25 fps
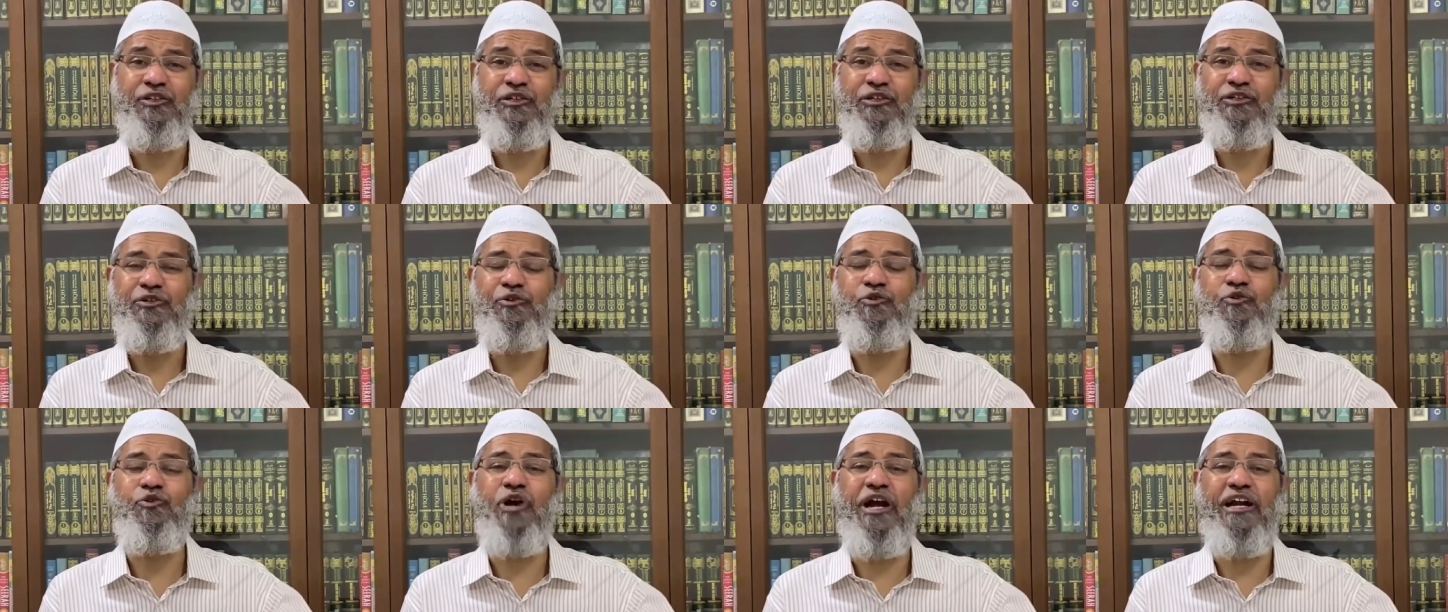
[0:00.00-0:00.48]

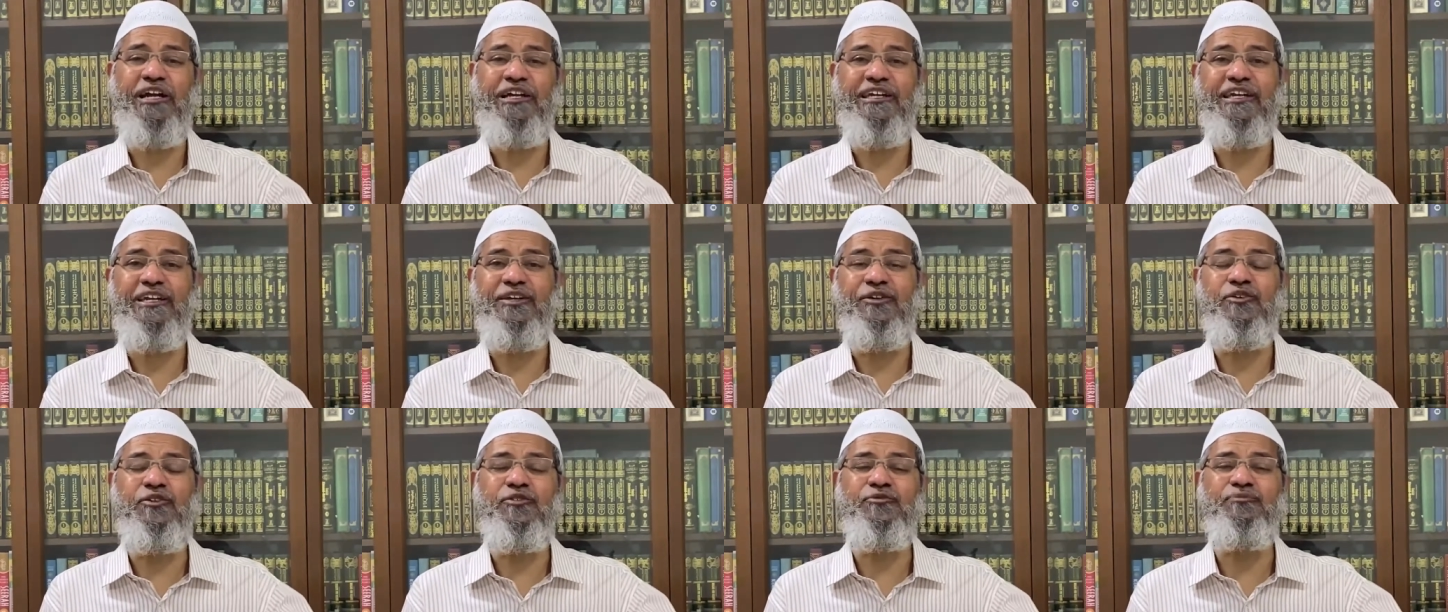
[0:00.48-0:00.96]
who
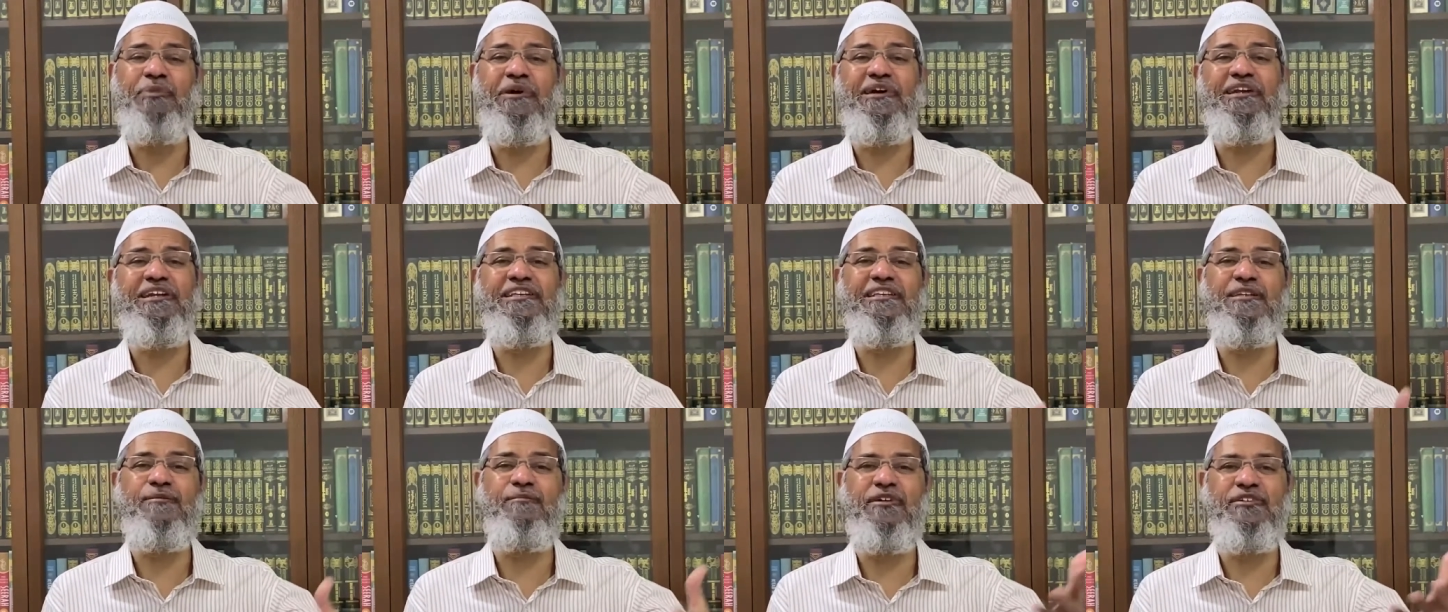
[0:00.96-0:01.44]
continue
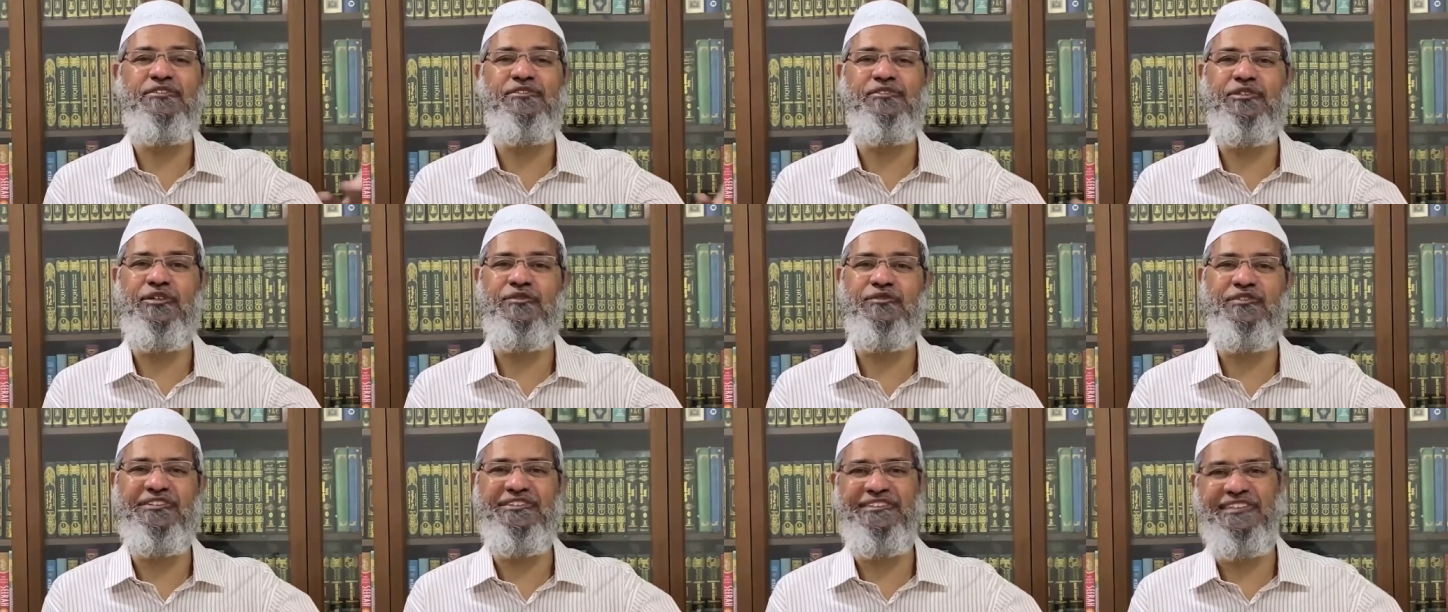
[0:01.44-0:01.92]
spreading the message
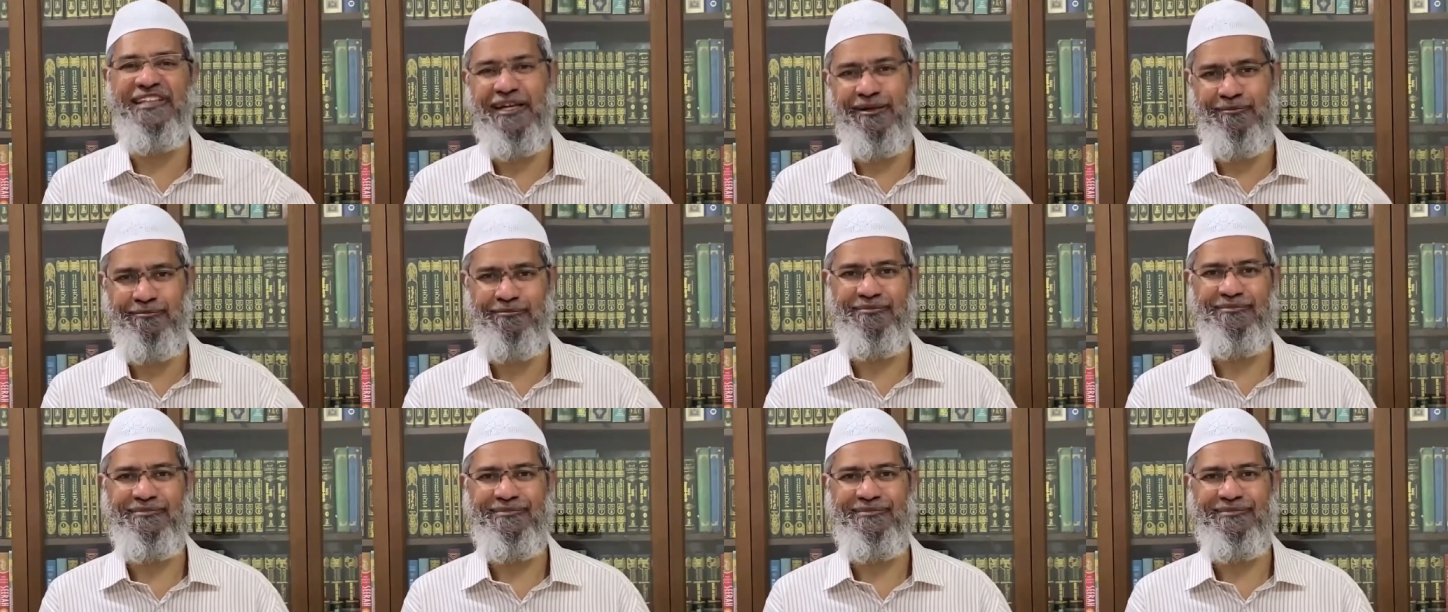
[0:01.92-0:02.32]
of Islam.